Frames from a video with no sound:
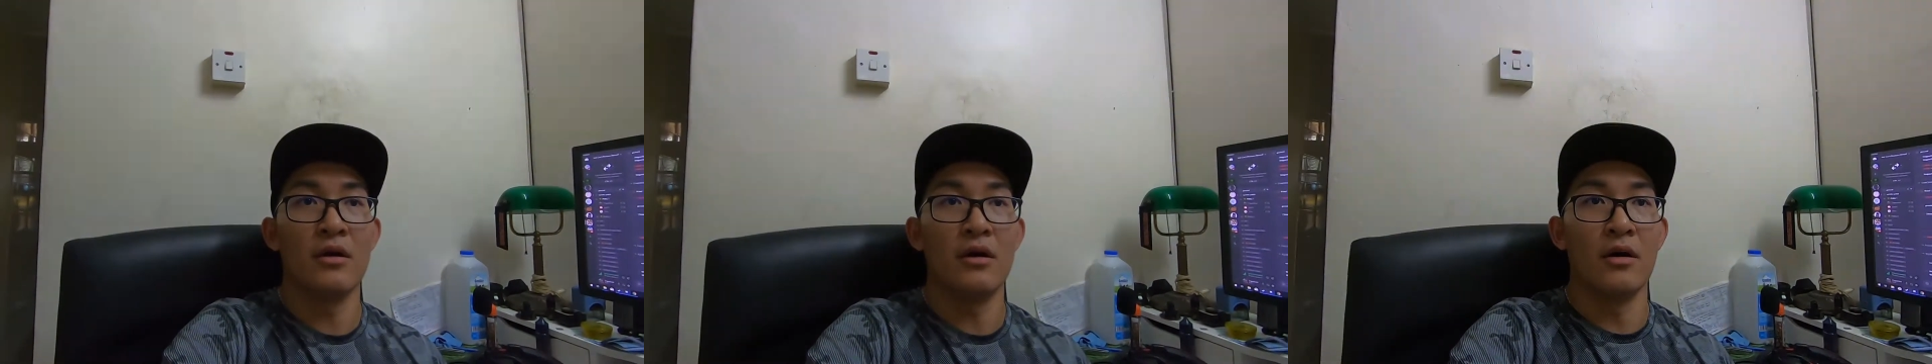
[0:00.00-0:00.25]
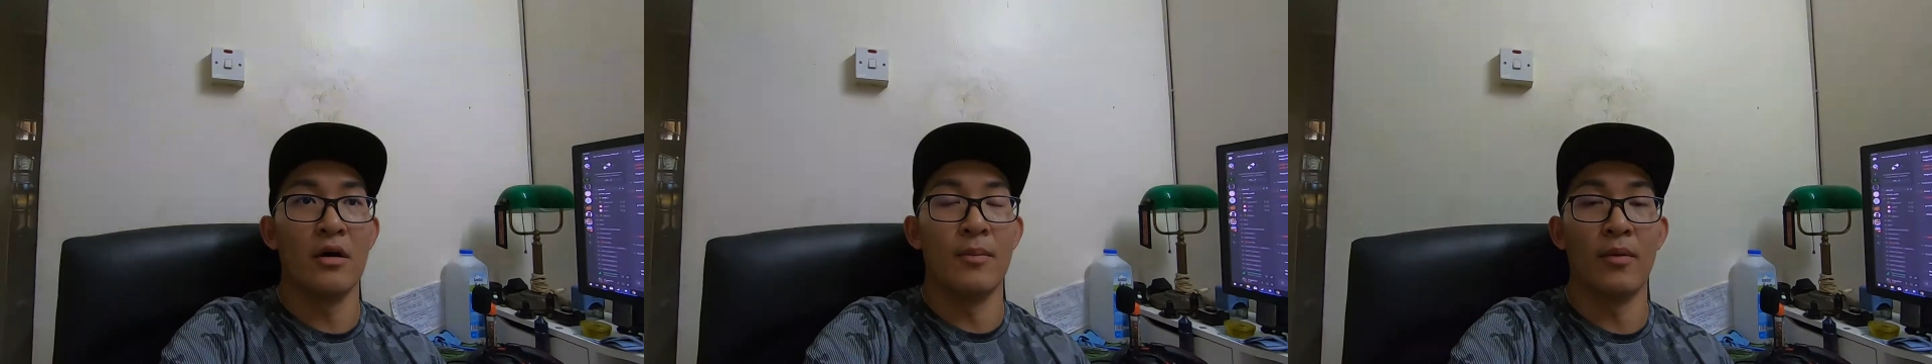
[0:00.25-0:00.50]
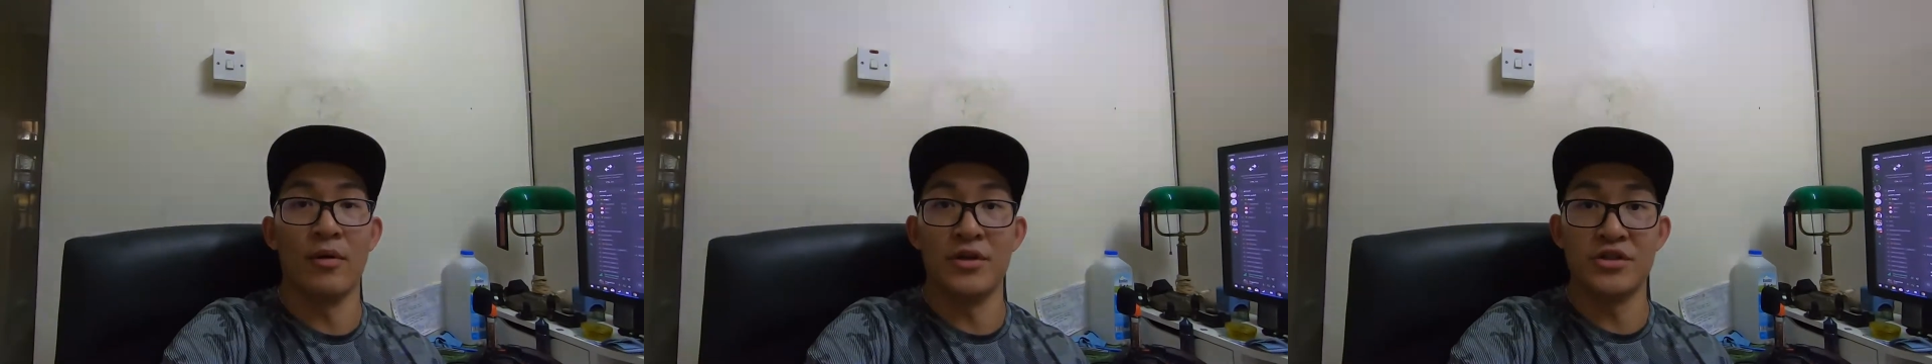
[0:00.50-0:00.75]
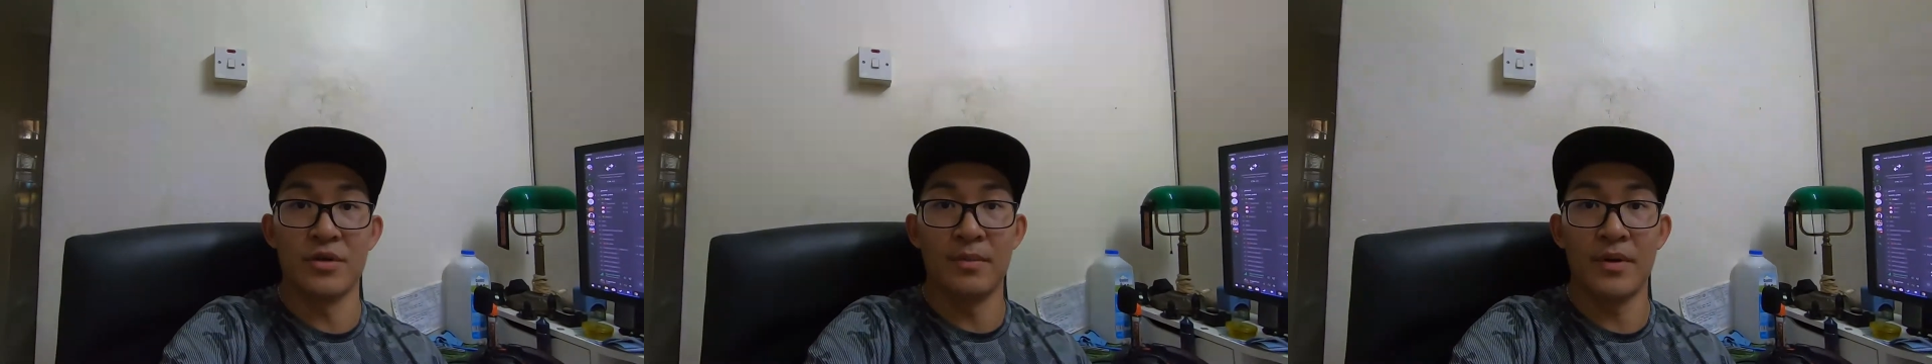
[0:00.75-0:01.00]
uh,
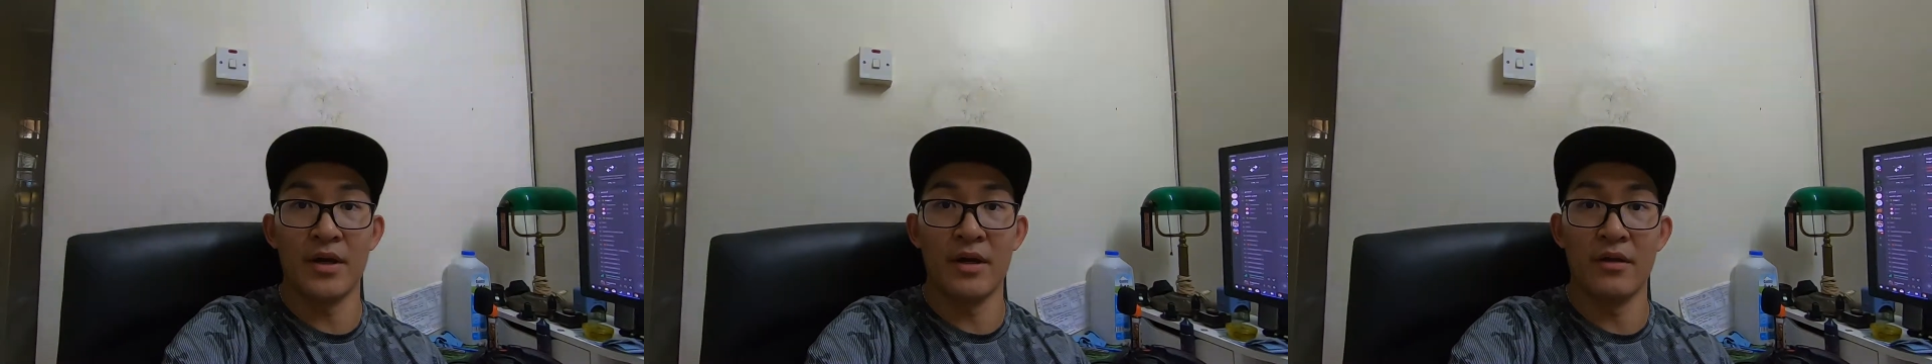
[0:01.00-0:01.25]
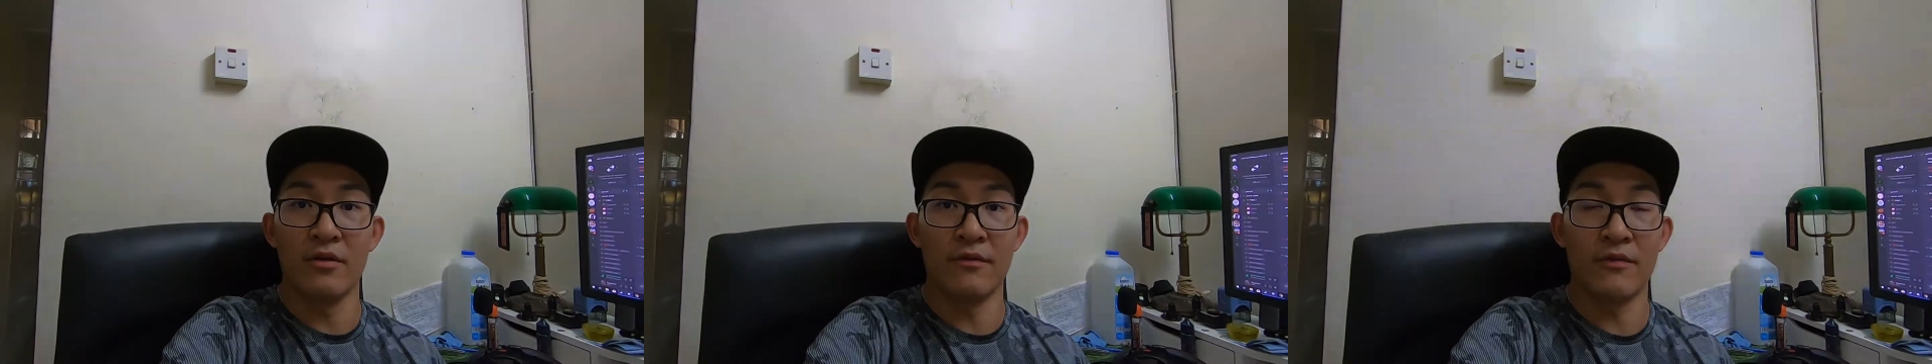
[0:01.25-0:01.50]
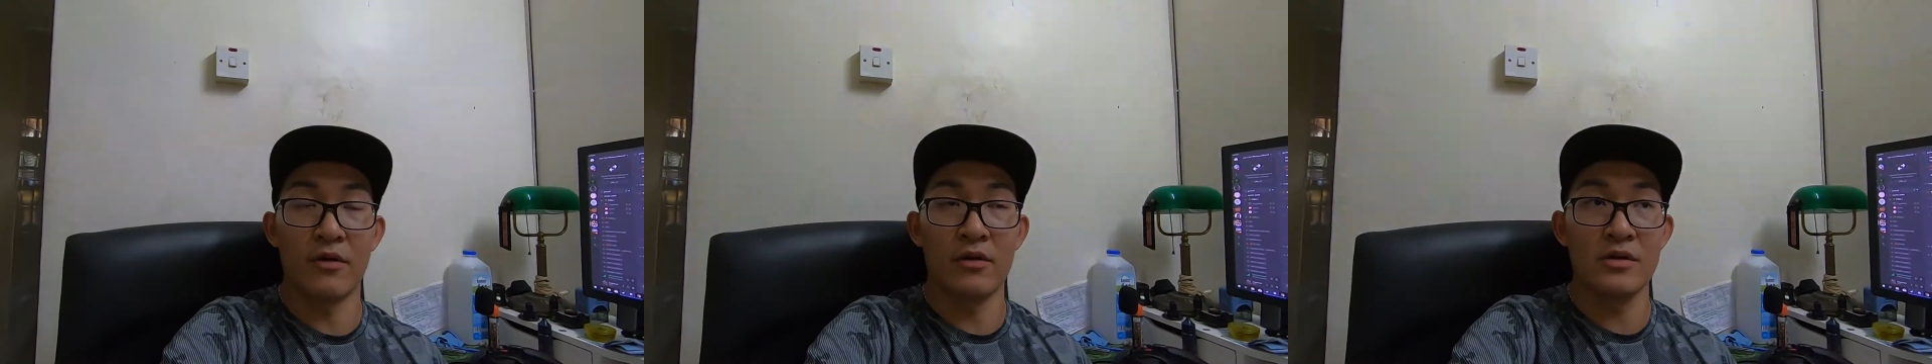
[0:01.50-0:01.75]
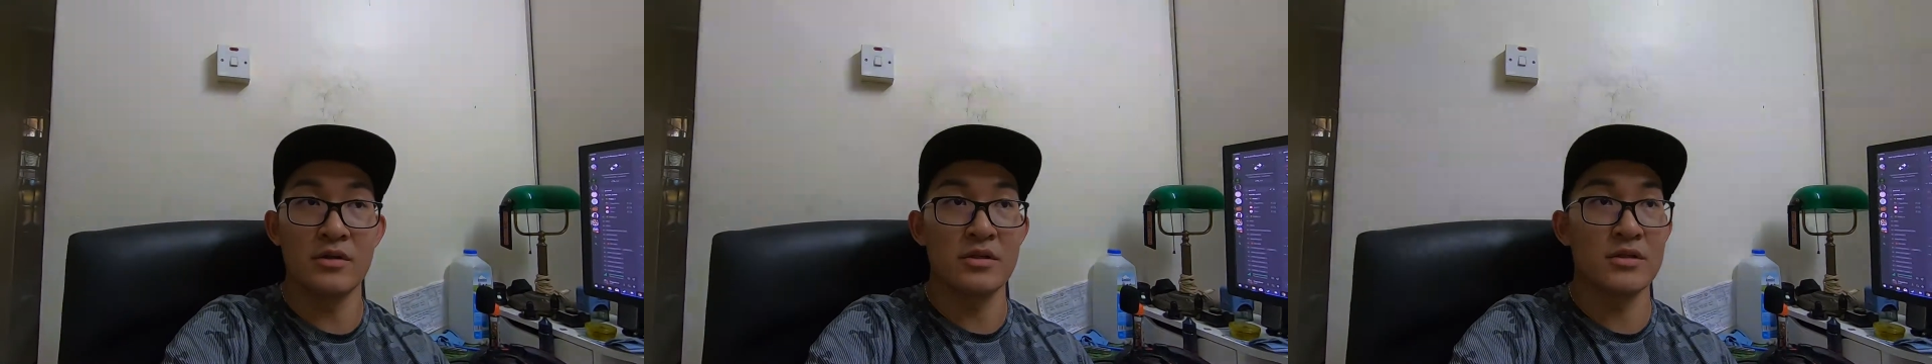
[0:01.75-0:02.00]
polish the paint of
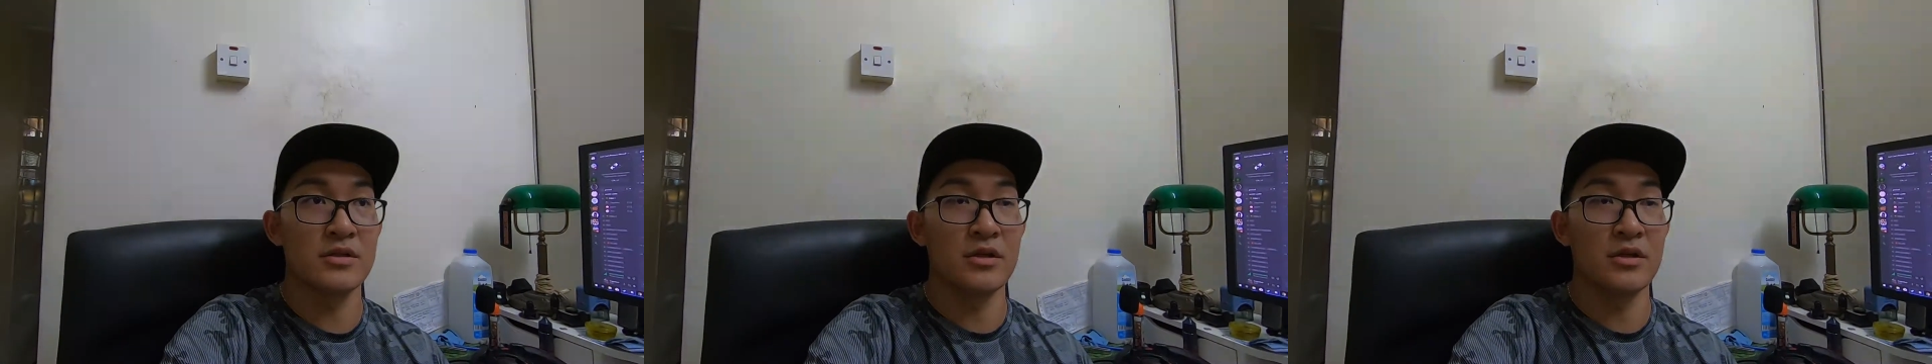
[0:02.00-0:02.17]
course,